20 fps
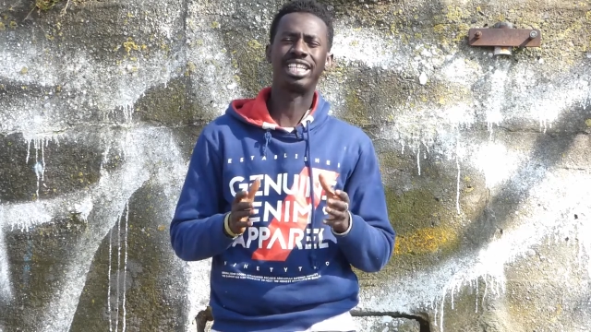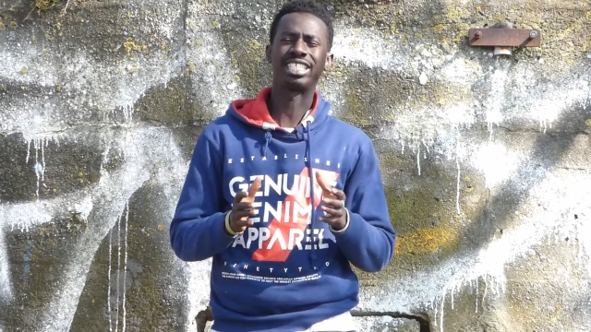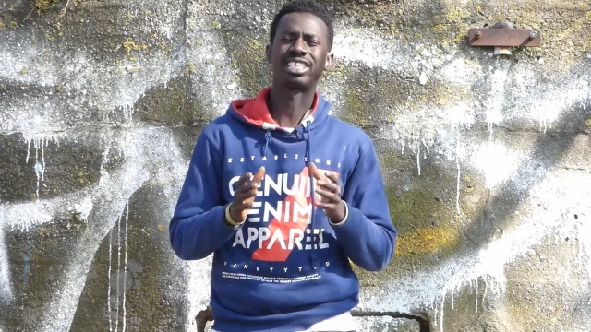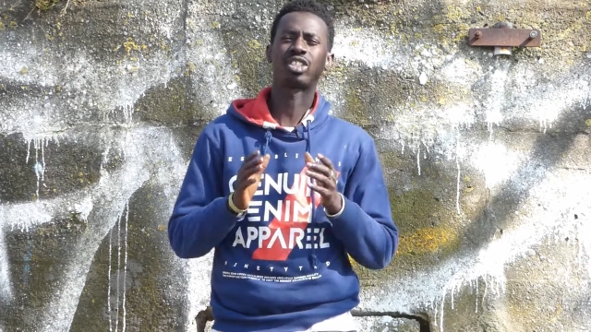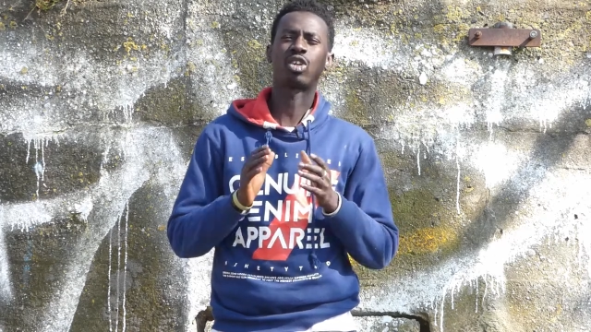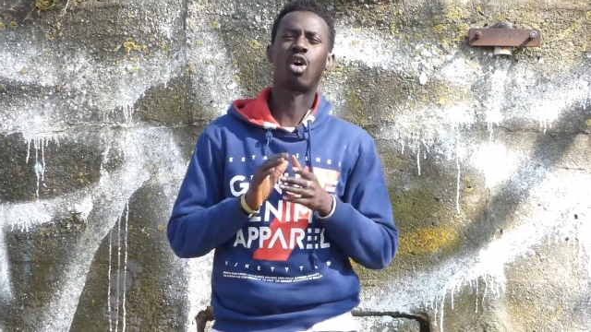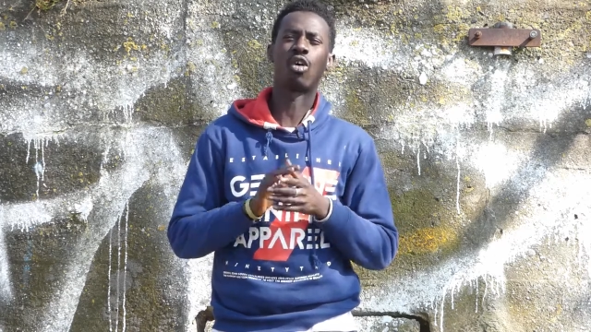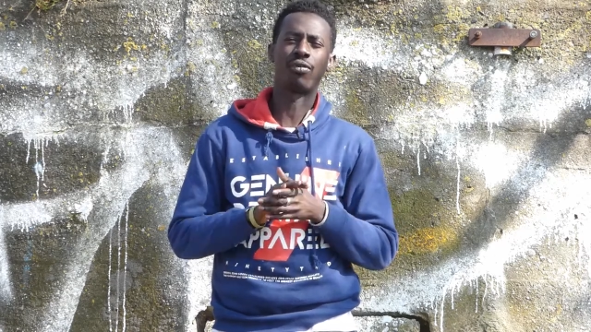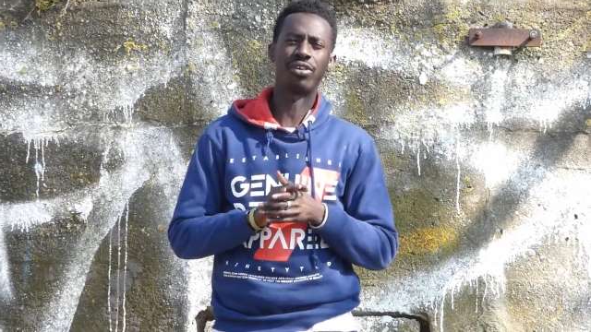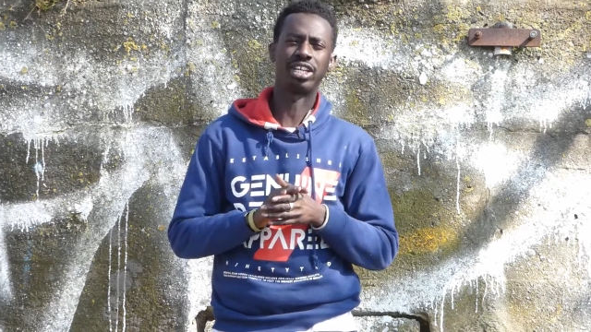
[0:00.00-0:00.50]
this
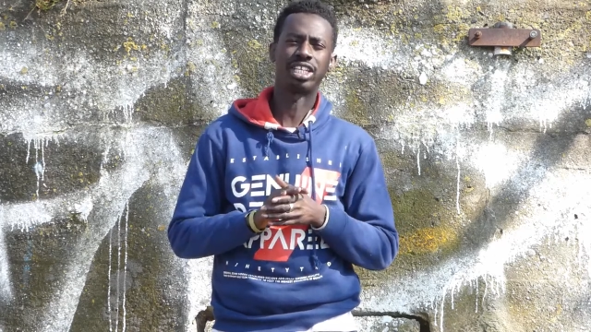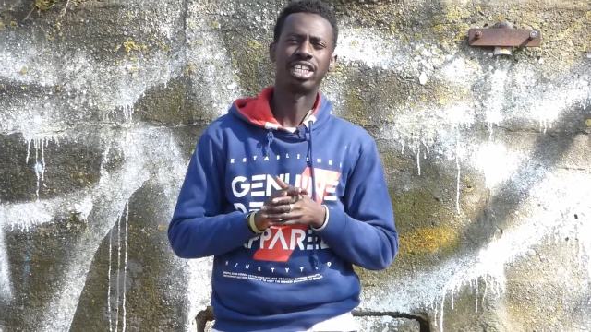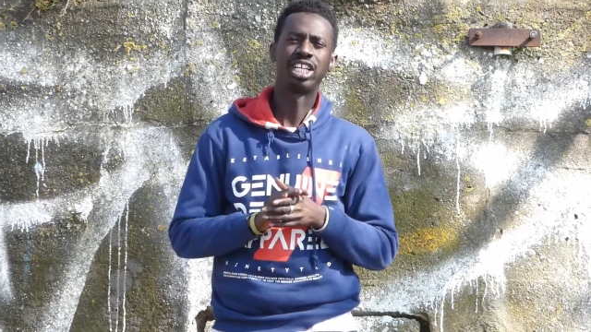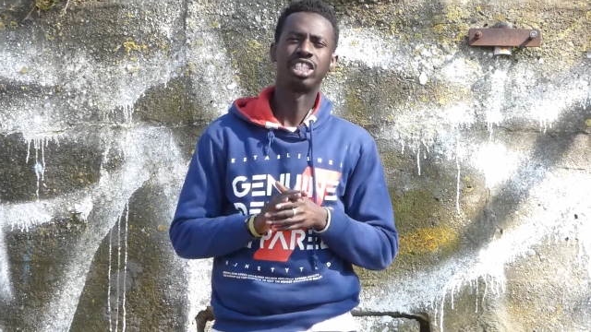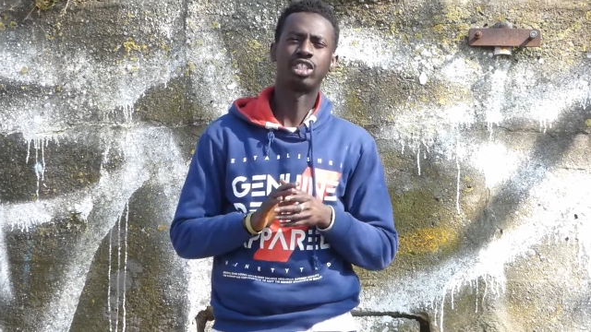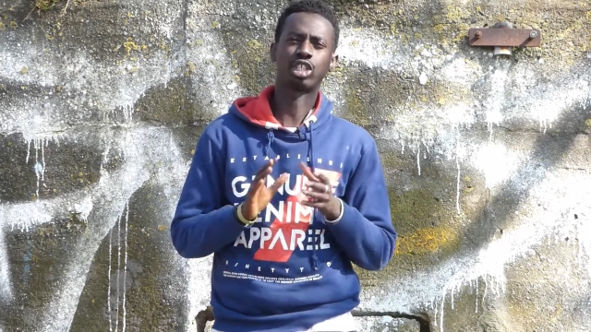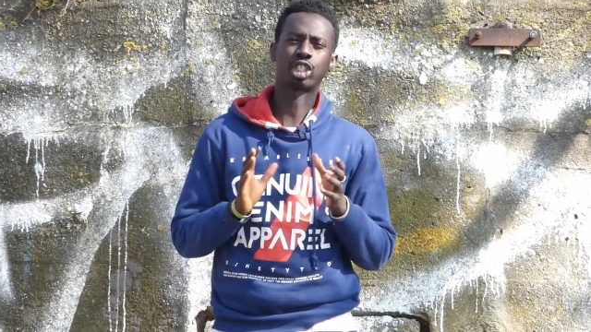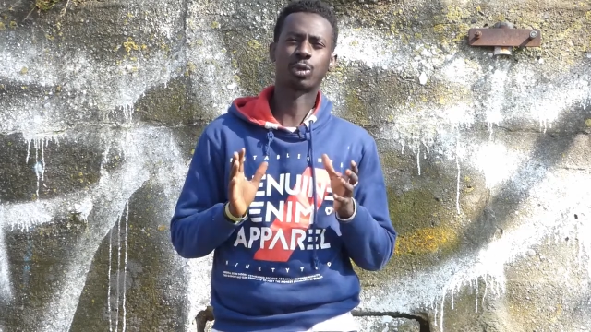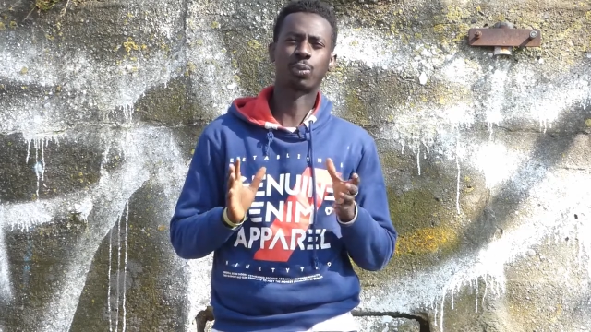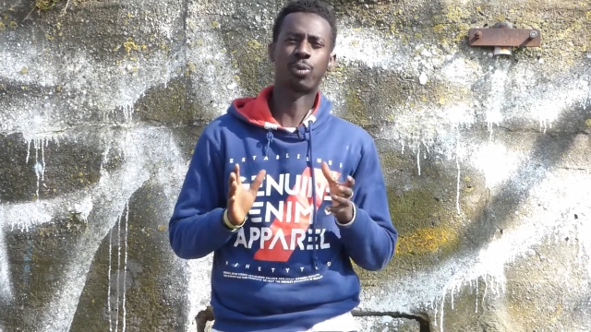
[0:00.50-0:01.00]
COVID
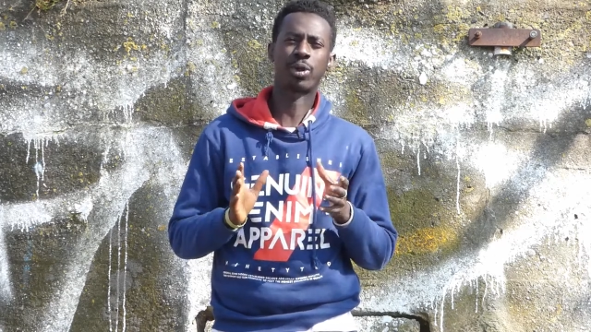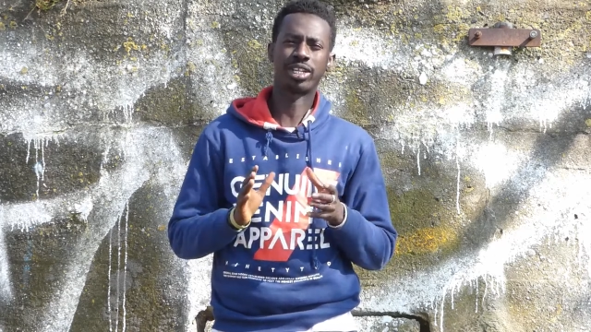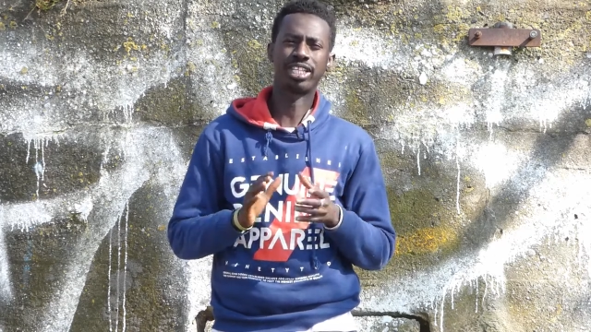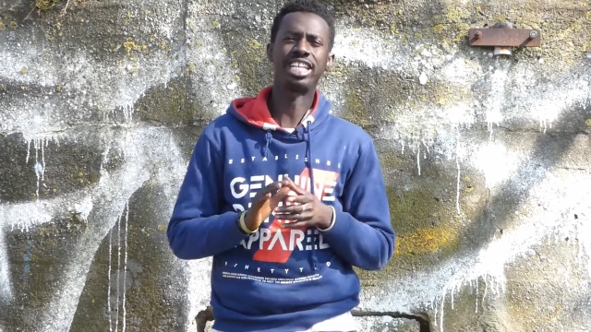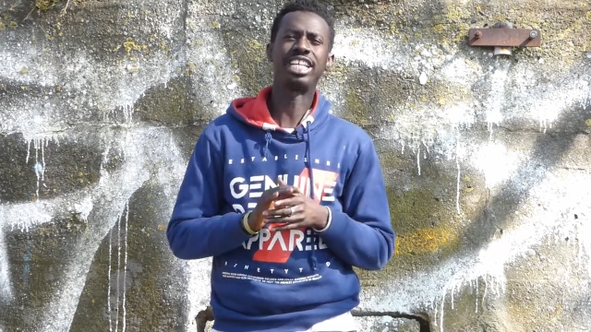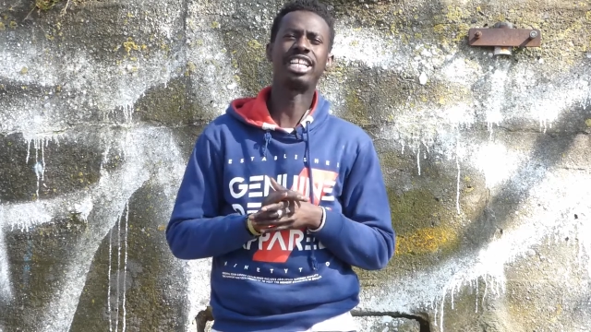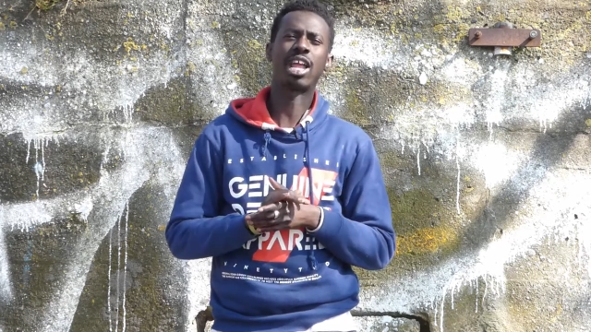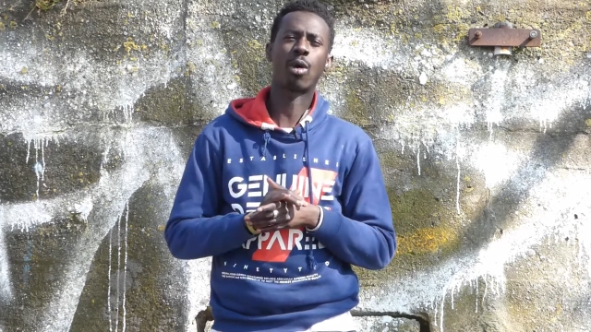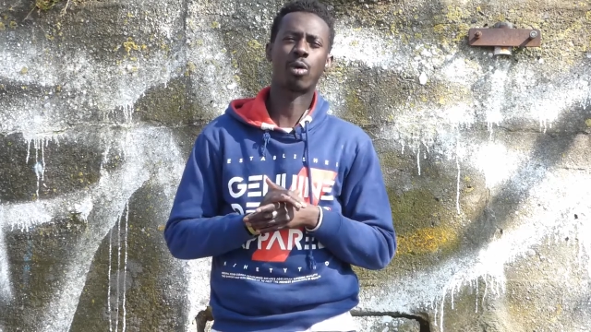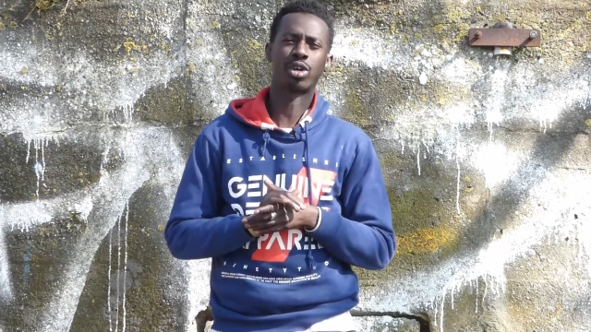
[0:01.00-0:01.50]
to
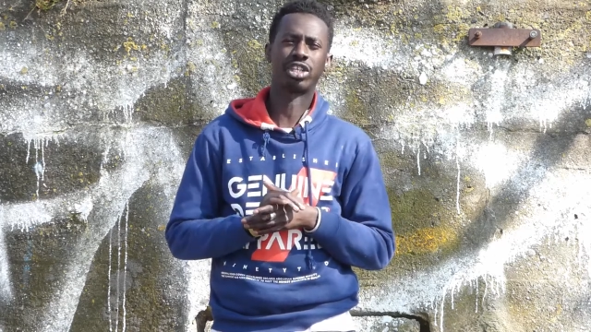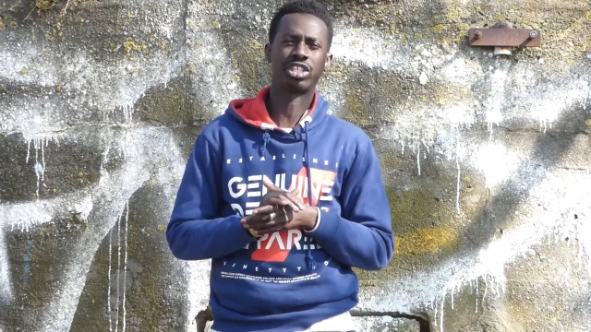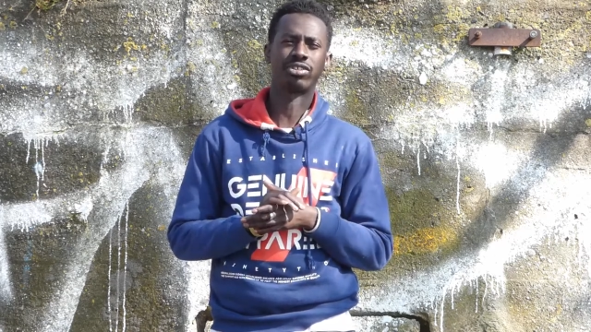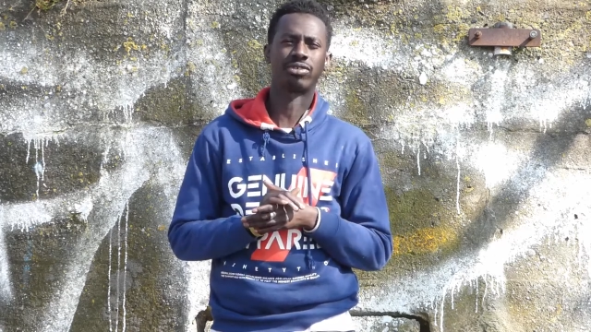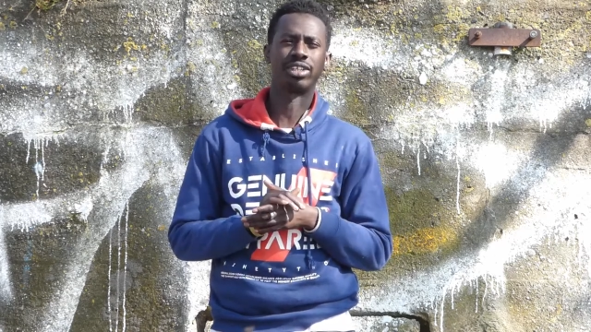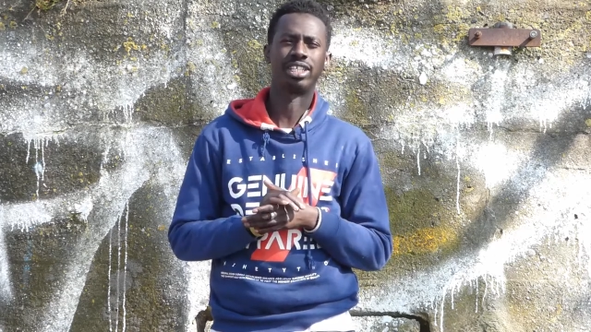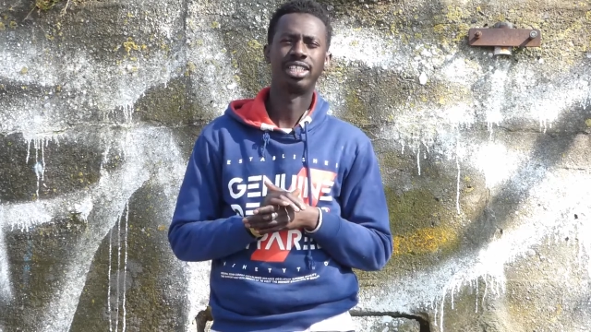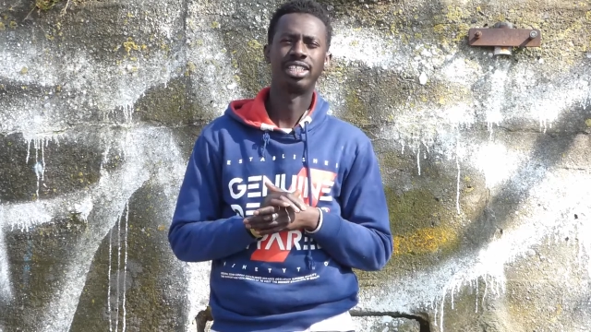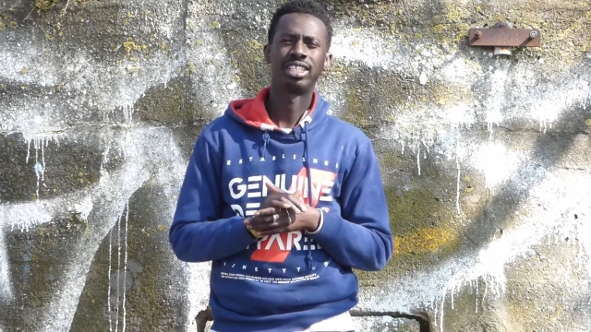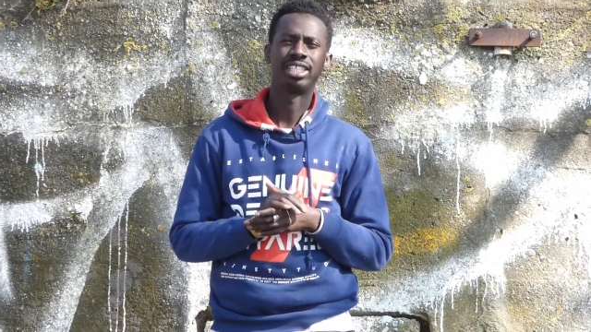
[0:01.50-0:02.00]
spread in our
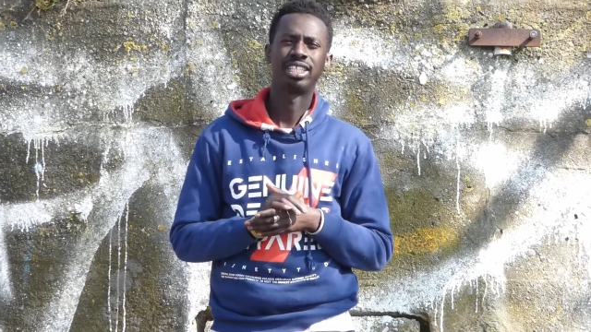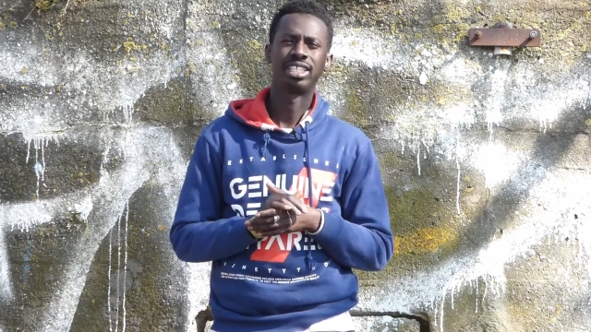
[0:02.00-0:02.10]
country.